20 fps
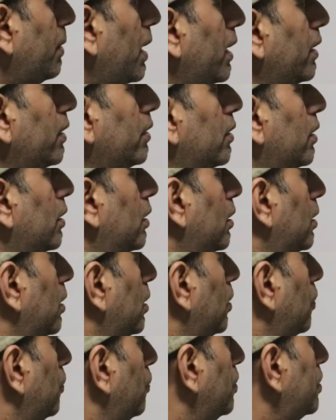bend
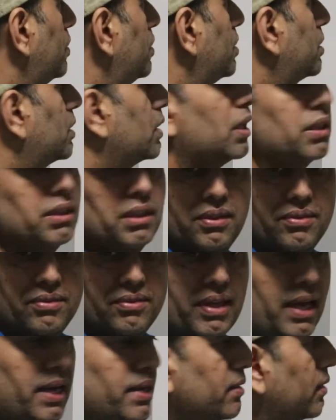which is on the
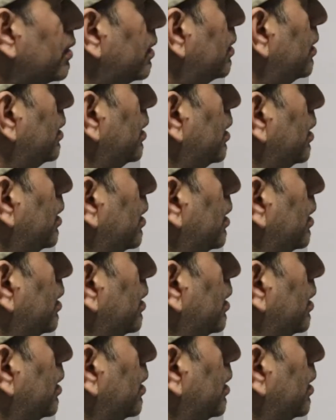center,